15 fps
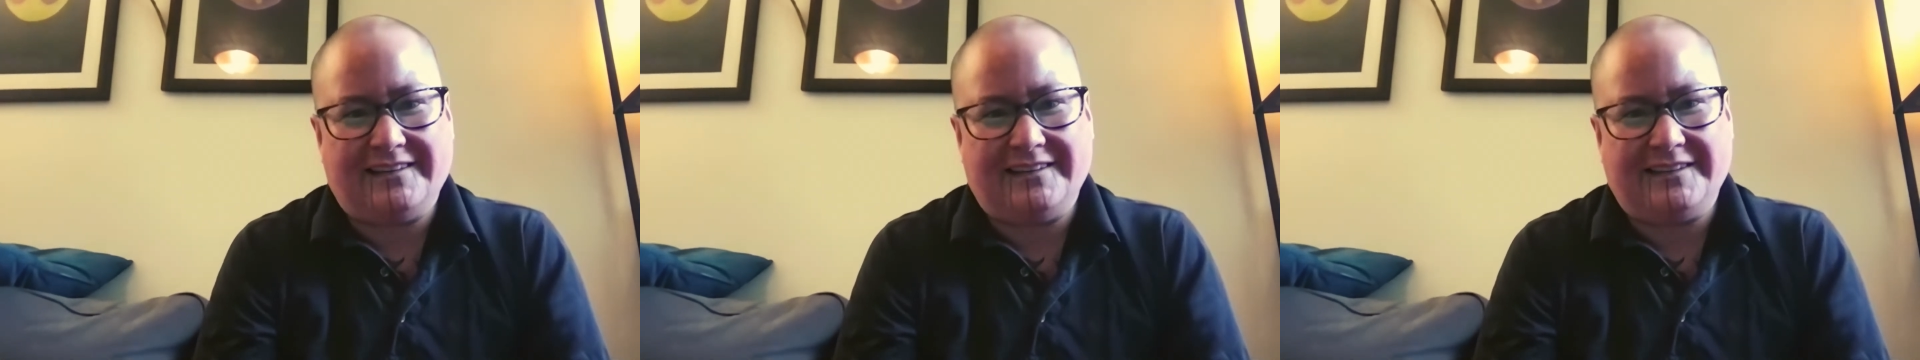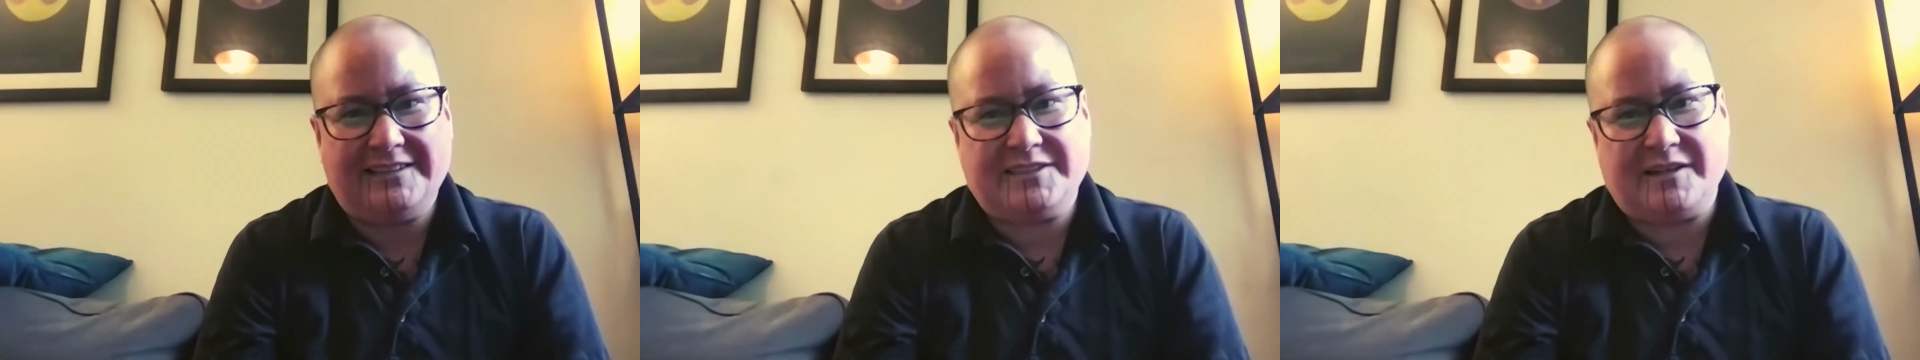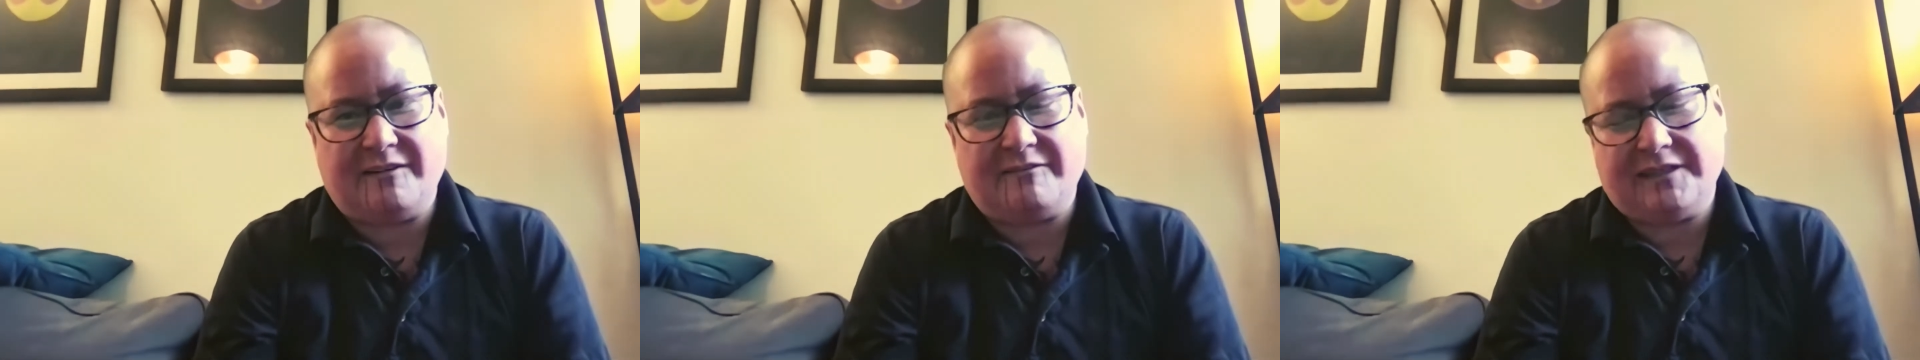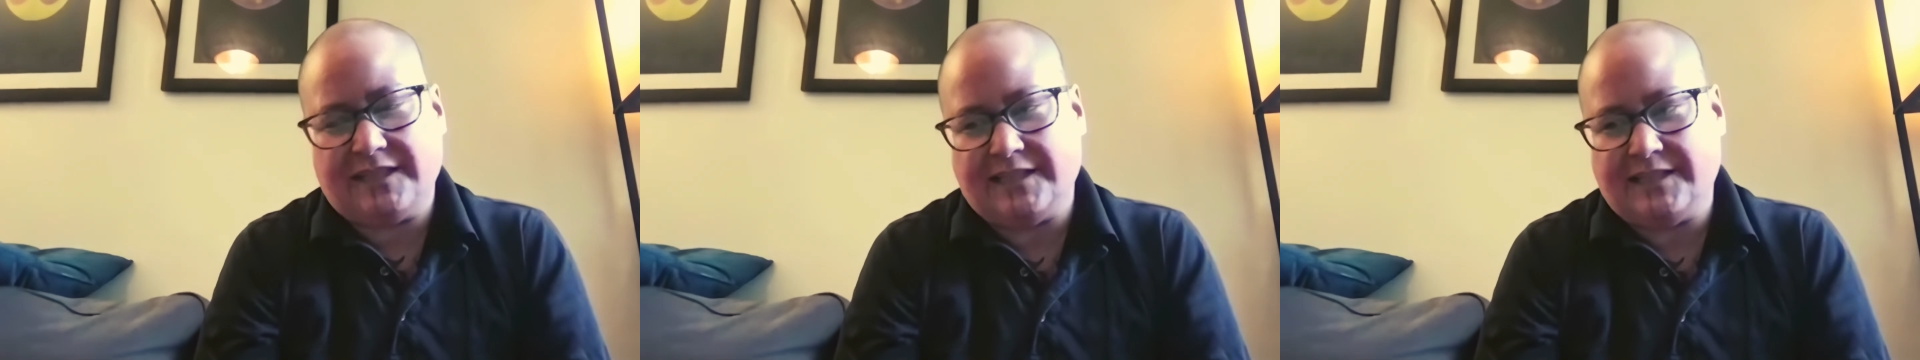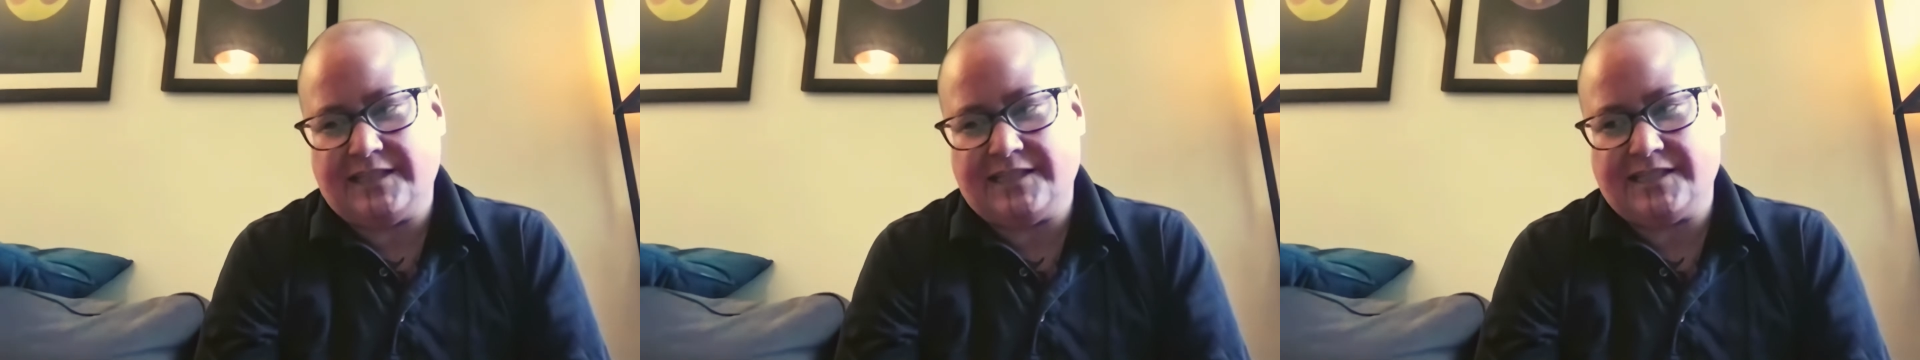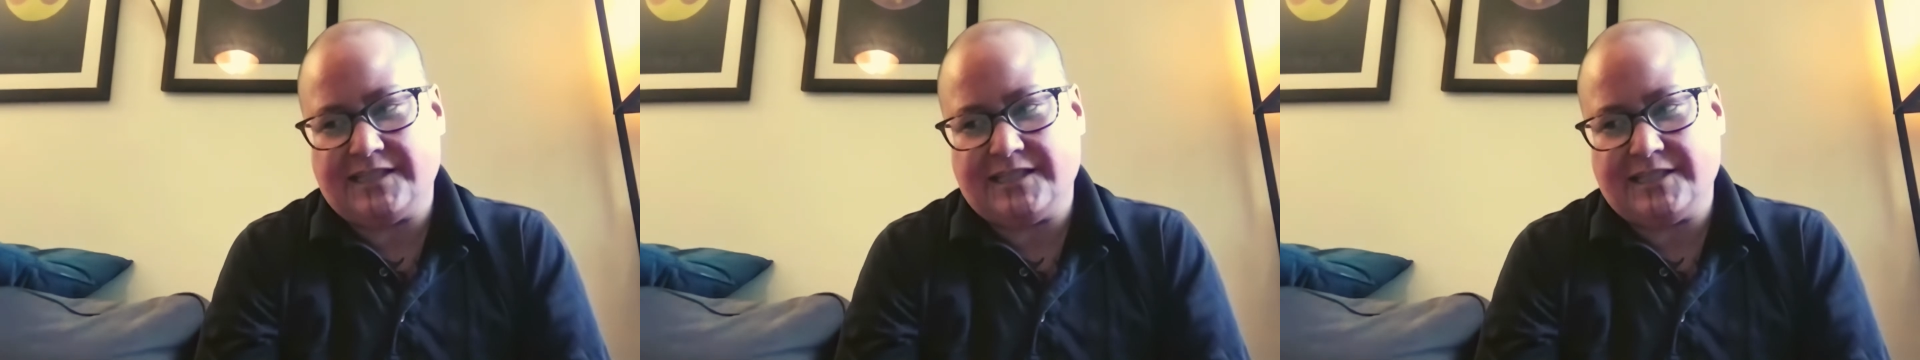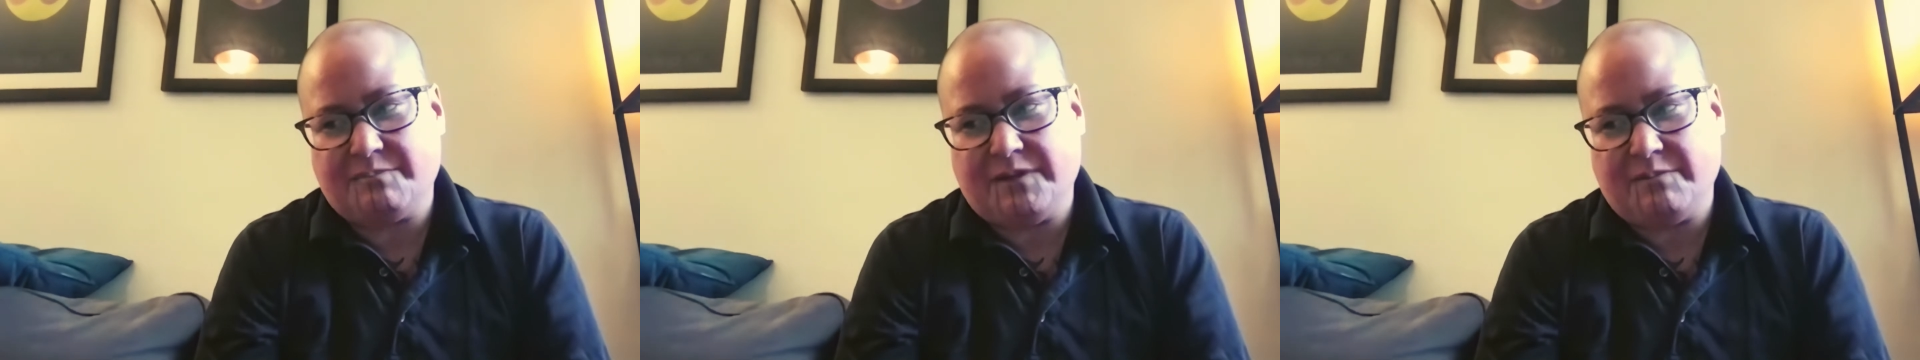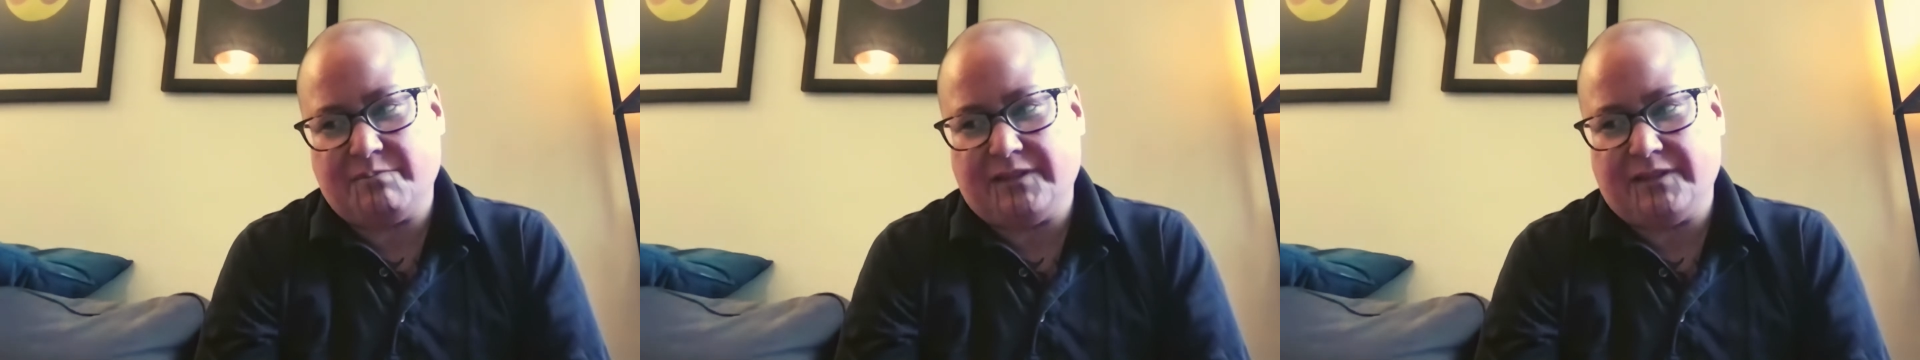and it's not with Indigenous
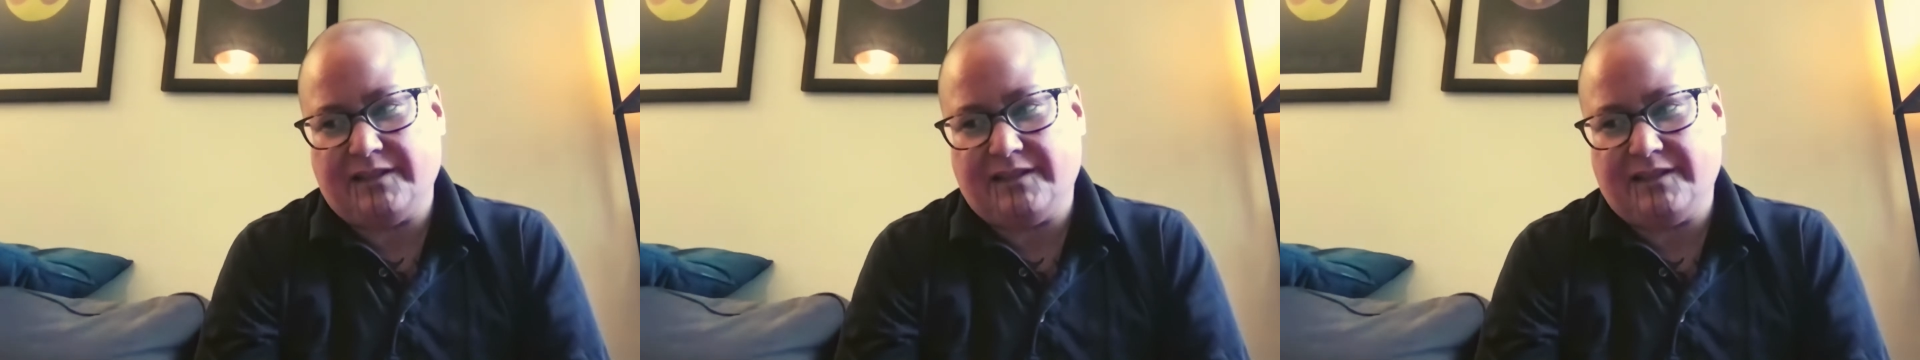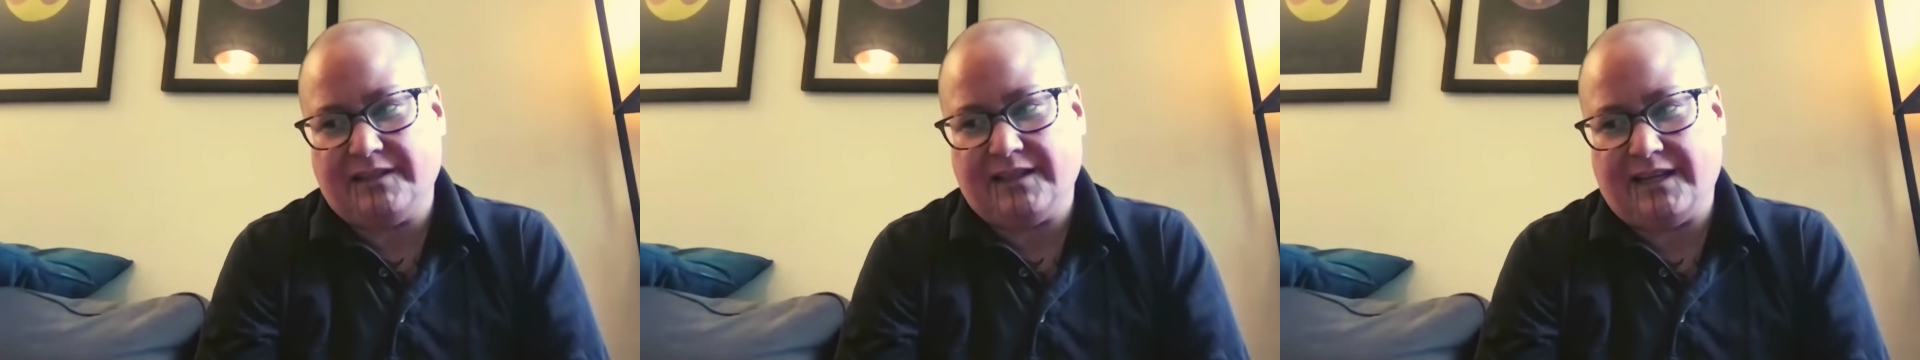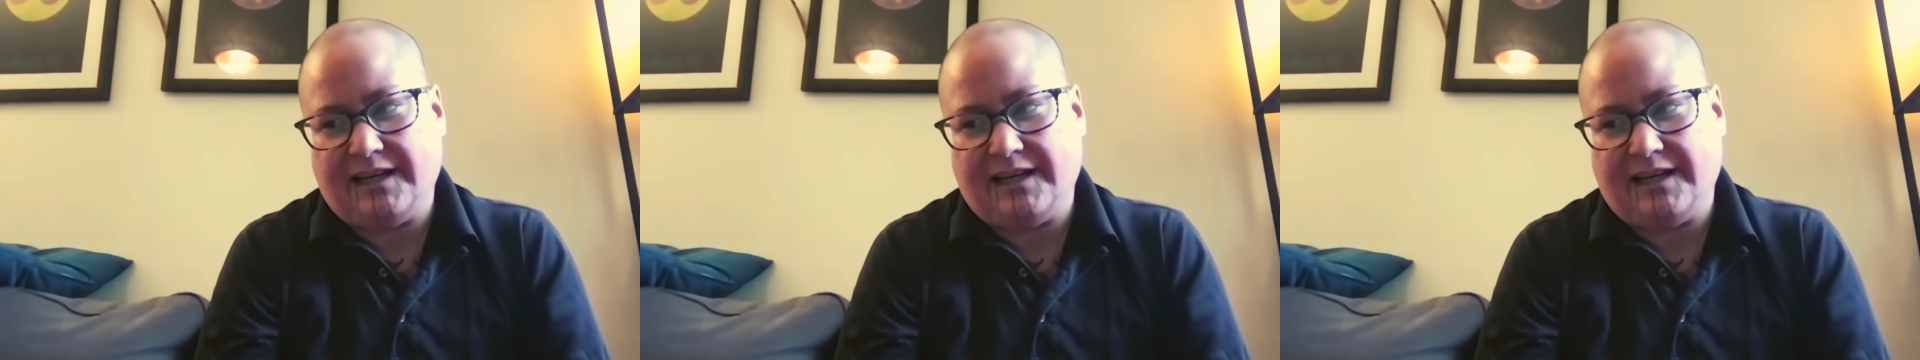people.